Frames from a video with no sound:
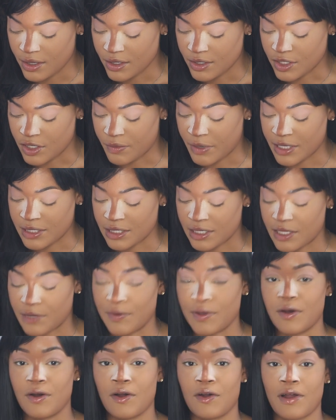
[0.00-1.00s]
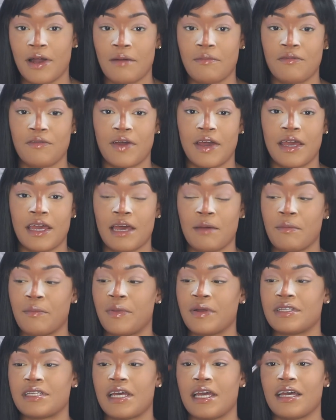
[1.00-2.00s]
So basically, we're gonna grab Frank and
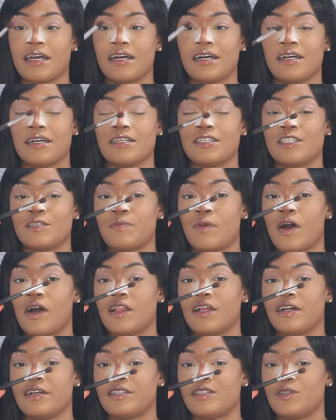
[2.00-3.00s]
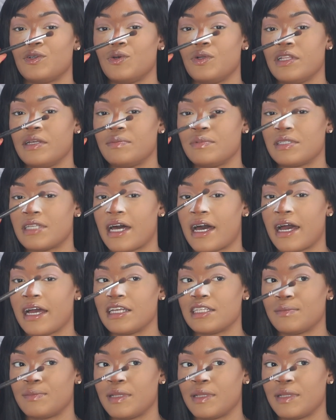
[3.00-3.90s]
take a smaller tulip size